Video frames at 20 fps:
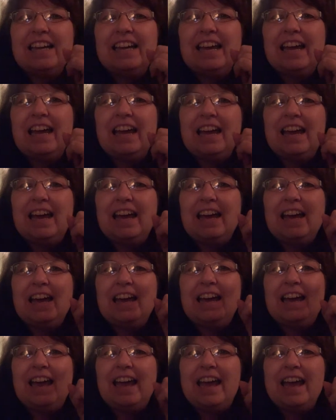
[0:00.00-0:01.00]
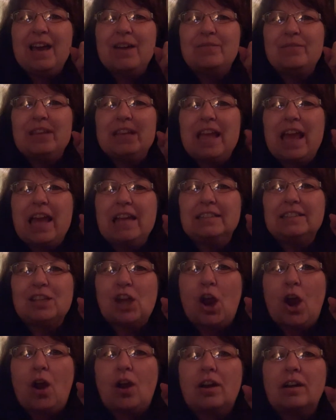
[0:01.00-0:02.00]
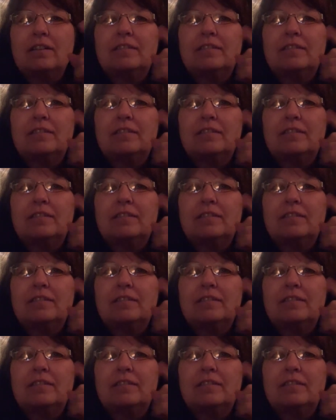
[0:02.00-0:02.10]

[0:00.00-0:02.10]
I have the answer.